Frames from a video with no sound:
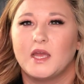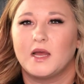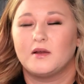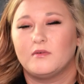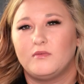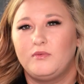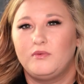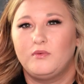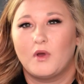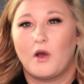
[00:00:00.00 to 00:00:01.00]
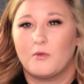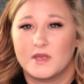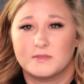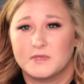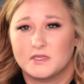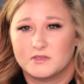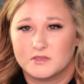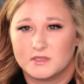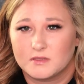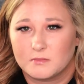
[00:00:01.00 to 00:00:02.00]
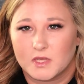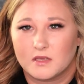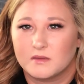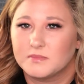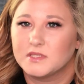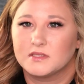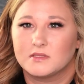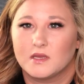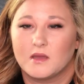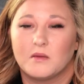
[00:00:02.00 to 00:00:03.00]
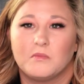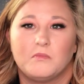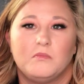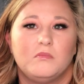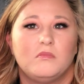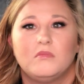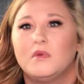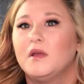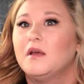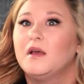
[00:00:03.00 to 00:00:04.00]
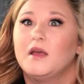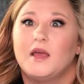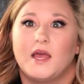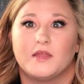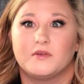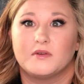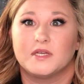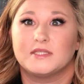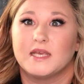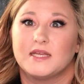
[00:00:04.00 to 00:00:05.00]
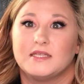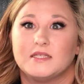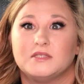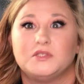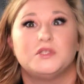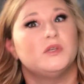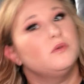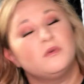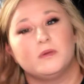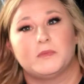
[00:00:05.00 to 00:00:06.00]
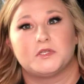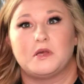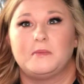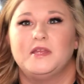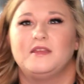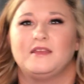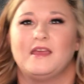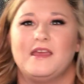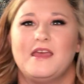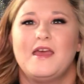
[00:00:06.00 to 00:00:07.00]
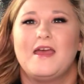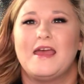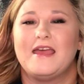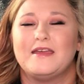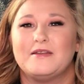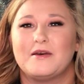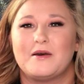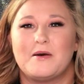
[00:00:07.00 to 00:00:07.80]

I've always been interested in makeup since I had the crazy idea to quit my job and